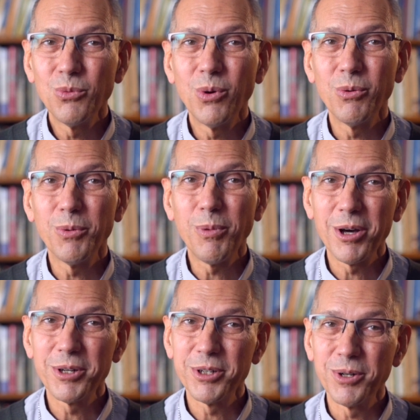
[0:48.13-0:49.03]
we will
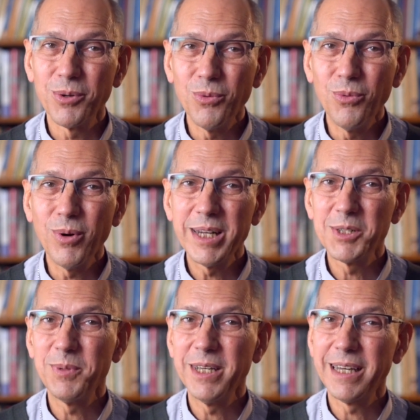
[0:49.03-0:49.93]
ponder what
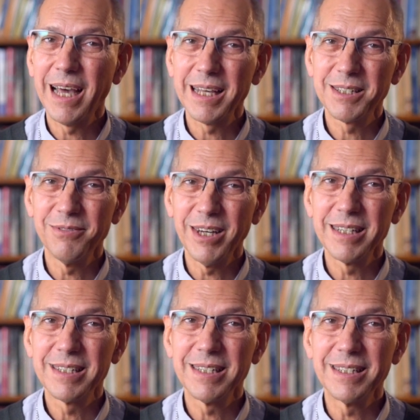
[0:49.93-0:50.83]
is being asked of
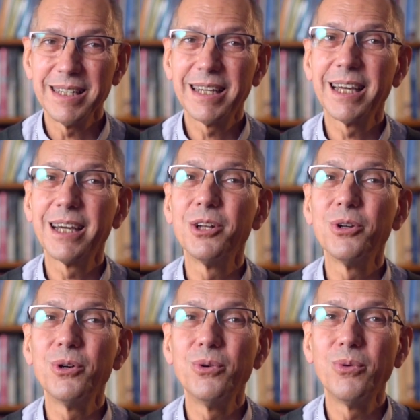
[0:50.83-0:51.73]
us in seeking a new